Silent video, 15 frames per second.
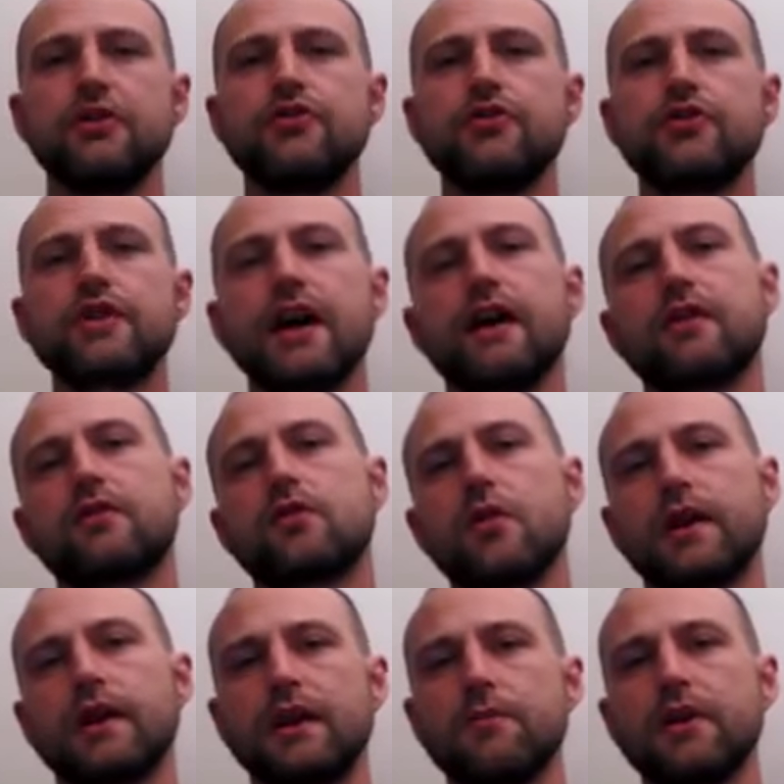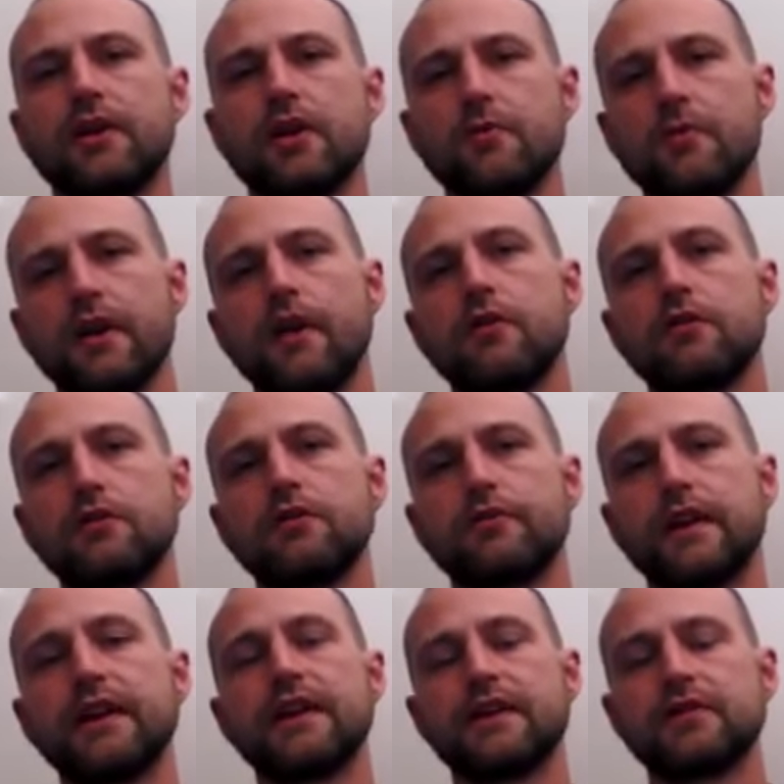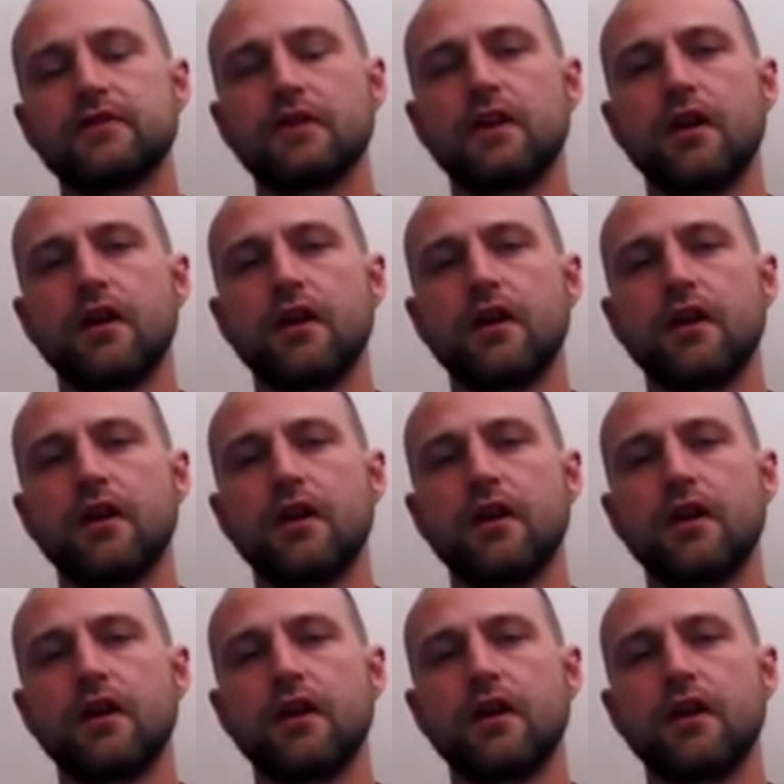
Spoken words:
you can quickly become hungry